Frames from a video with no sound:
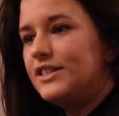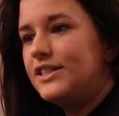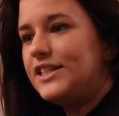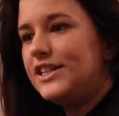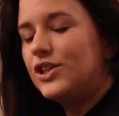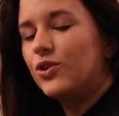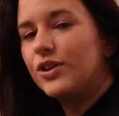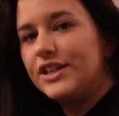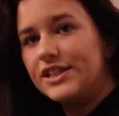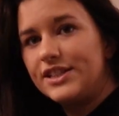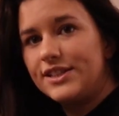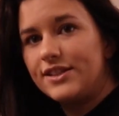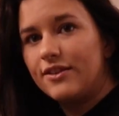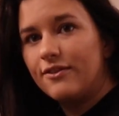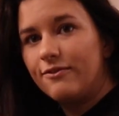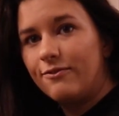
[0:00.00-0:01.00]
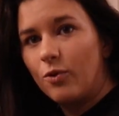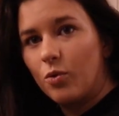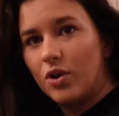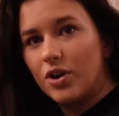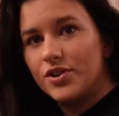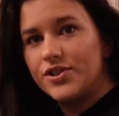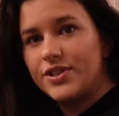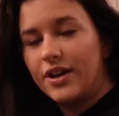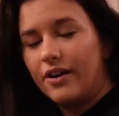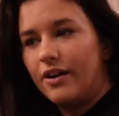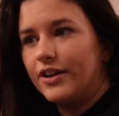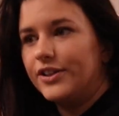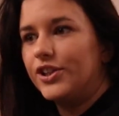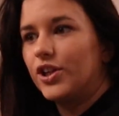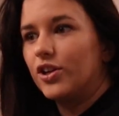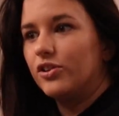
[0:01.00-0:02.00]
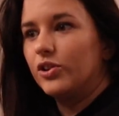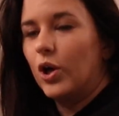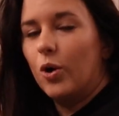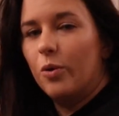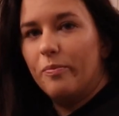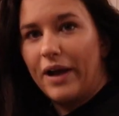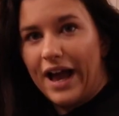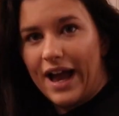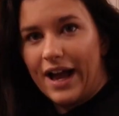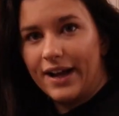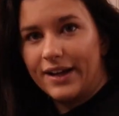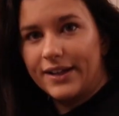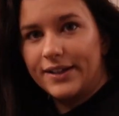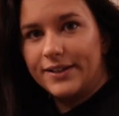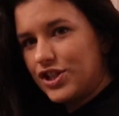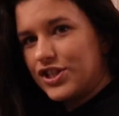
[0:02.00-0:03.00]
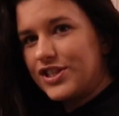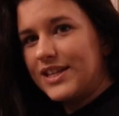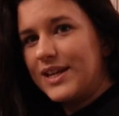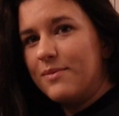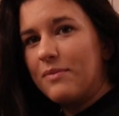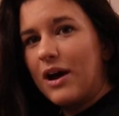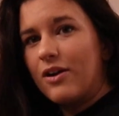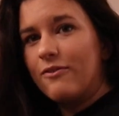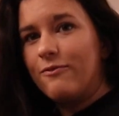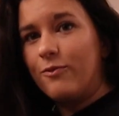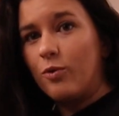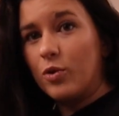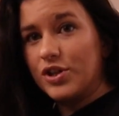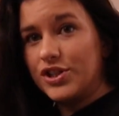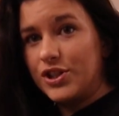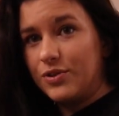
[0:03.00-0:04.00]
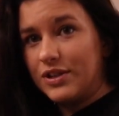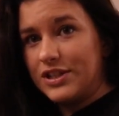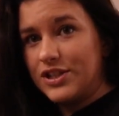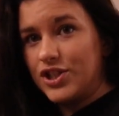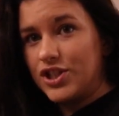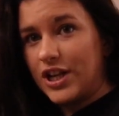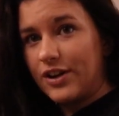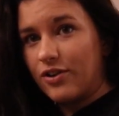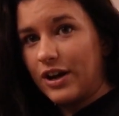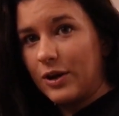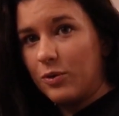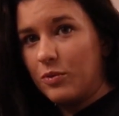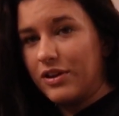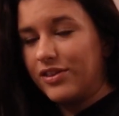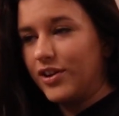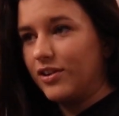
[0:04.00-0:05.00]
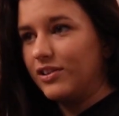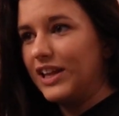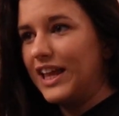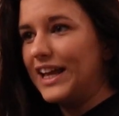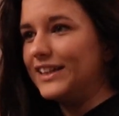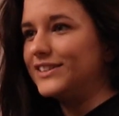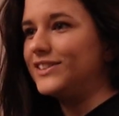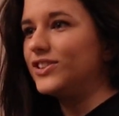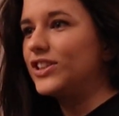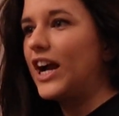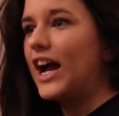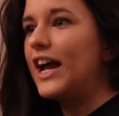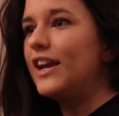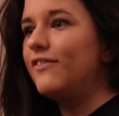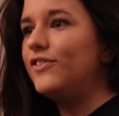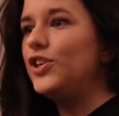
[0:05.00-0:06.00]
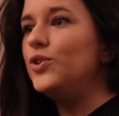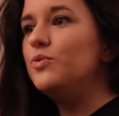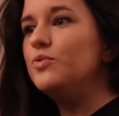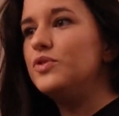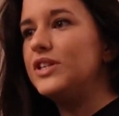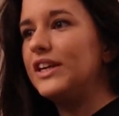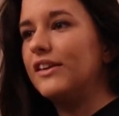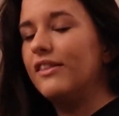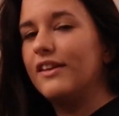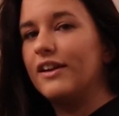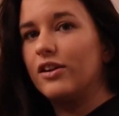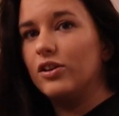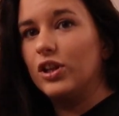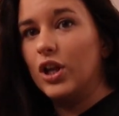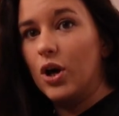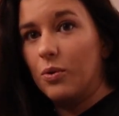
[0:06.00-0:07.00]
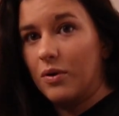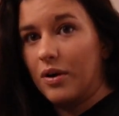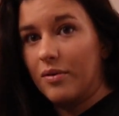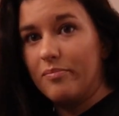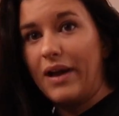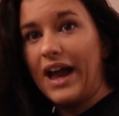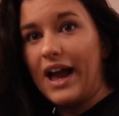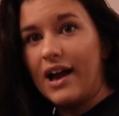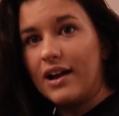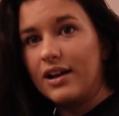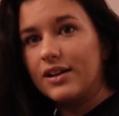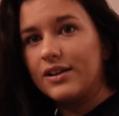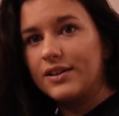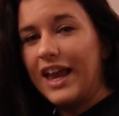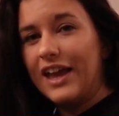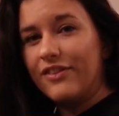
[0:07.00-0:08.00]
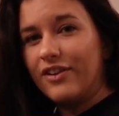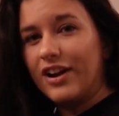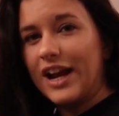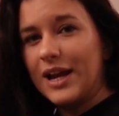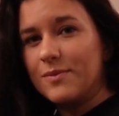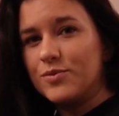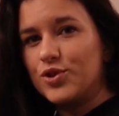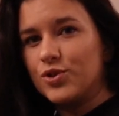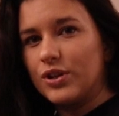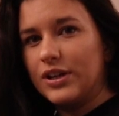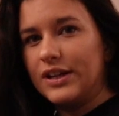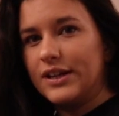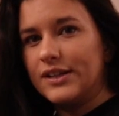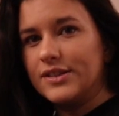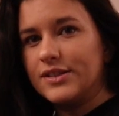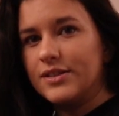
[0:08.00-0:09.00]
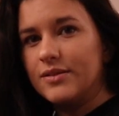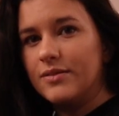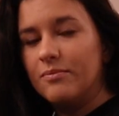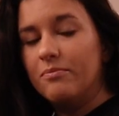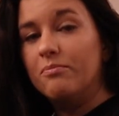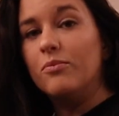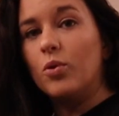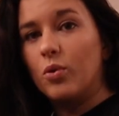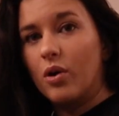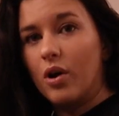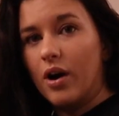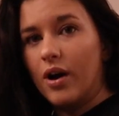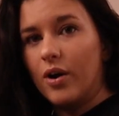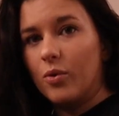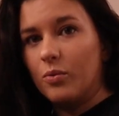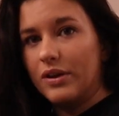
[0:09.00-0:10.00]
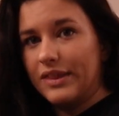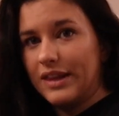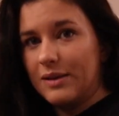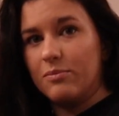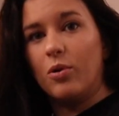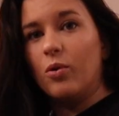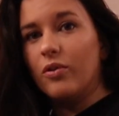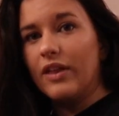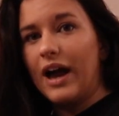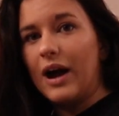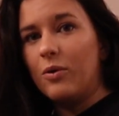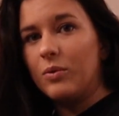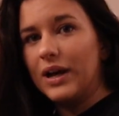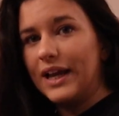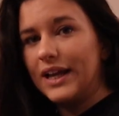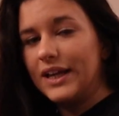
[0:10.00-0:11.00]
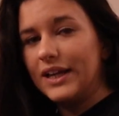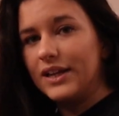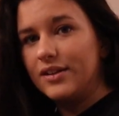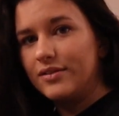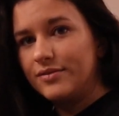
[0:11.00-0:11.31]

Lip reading: decreased force on your low back, just the amount of force you can generate with your legs. They're kind of using their lower back and their hamstrings more when they pull that way.